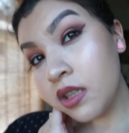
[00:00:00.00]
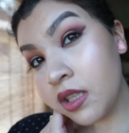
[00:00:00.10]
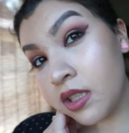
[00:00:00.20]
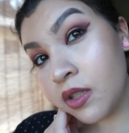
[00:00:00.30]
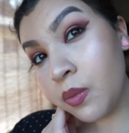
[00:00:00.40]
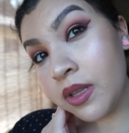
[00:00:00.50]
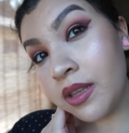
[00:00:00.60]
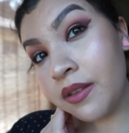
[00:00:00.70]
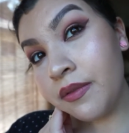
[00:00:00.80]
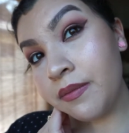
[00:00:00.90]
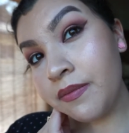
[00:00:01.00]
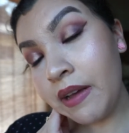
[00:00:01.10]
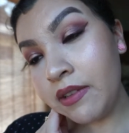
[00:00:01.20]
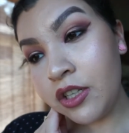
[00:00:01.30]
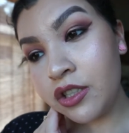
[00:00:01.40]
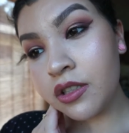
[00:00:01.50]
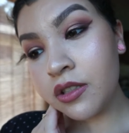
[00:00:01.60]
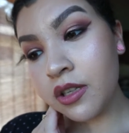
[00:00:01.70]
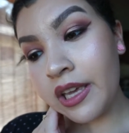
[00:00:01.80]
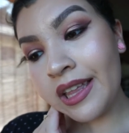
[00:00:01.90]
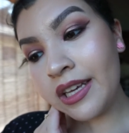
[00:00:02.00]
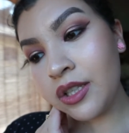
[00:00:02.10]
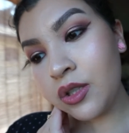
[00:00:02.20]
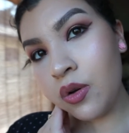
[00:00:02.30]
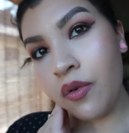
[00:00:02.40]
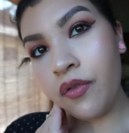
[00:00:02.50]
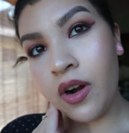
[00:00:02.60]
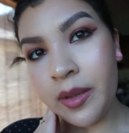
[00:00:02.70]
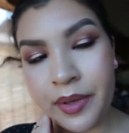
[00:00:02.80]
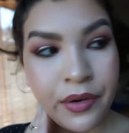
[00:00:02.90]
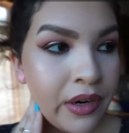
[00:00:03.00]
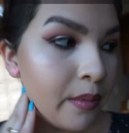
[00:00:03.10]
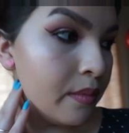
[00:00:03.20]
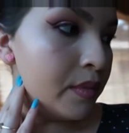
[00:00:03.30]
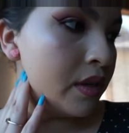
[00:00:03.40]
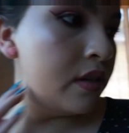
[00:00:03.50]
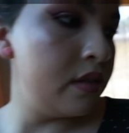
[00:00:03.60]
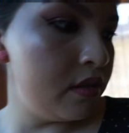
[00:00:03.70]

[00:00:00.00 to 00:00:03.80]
This is what the foundation's looking like so far. Let me grab a mirror.